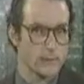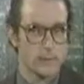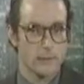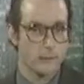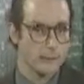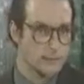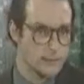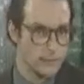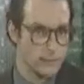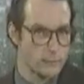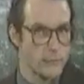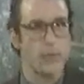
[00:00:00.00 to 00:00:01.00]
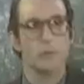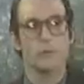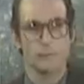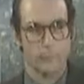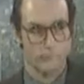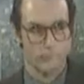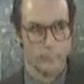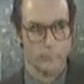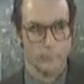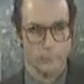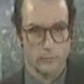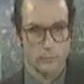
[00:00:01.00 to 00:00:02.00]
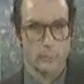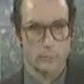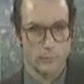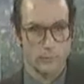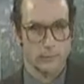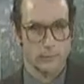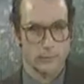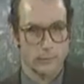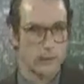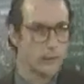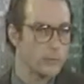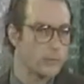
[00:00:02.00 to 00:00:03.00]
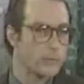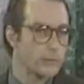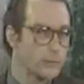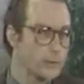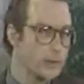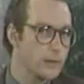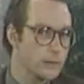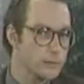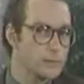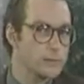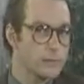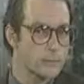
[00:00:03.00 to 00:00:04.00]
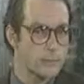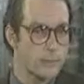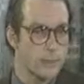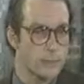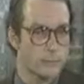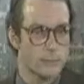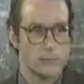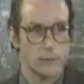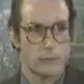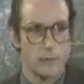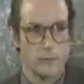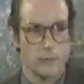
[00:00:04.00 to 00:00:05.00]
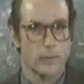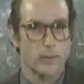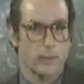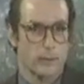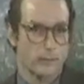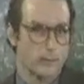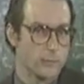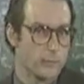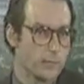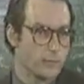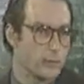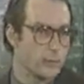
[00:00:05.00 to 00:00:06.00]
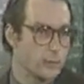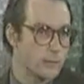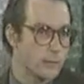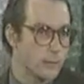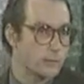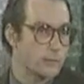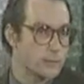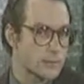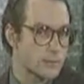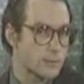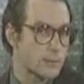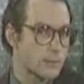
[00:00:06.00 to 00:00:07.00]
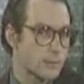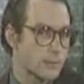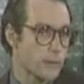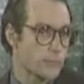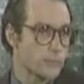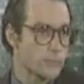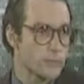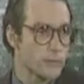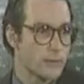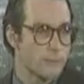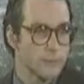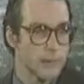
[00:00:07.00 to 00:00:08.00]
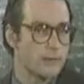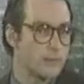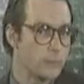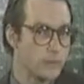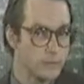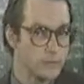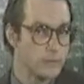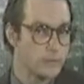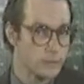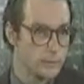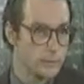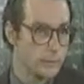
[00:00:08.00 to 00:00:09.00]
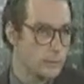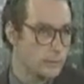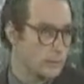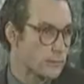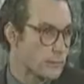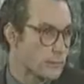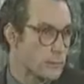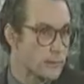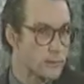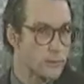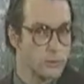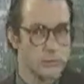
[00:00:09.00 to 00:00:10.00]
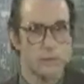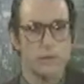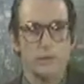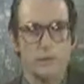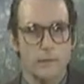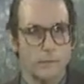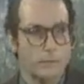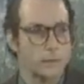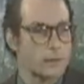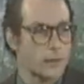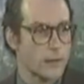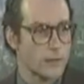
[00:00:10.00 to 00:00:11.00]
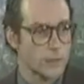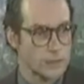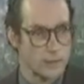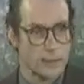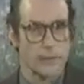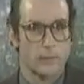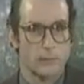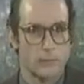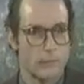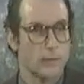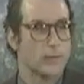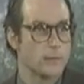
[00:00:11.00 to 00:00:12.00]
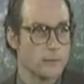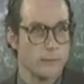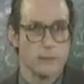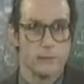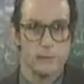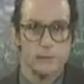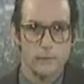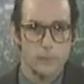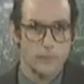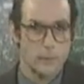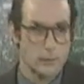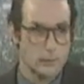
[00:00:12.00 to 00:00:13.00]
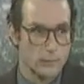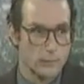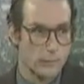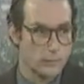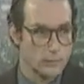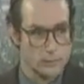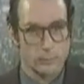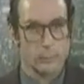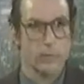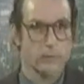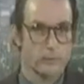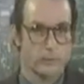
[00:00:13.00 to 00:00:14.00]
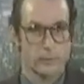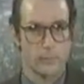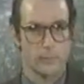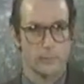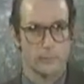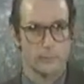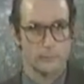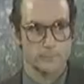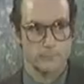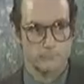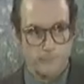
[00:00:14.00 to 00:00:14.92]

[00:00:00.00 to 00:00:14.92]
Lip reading: They keep themselves out of public view, you notice. We hear their names once in a while, read about, we have an idea, we know families who make $5 billion a year and, $30,000 an hour, day and night, and yet they do nothing. They exploit other people.